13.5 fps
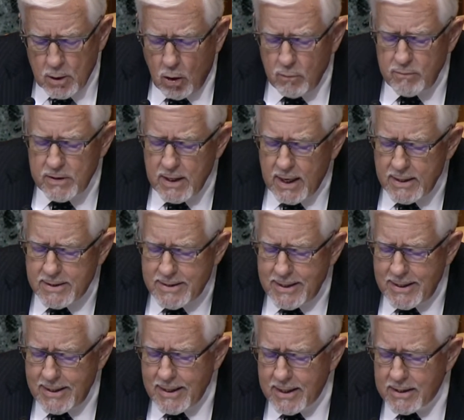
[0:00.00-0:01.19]
COVID
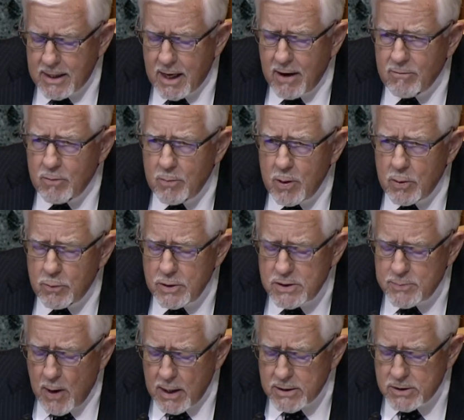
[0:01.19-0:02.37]
19 and the government
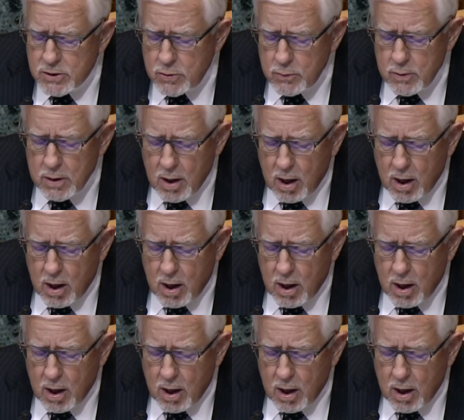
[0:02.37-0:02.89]
response to it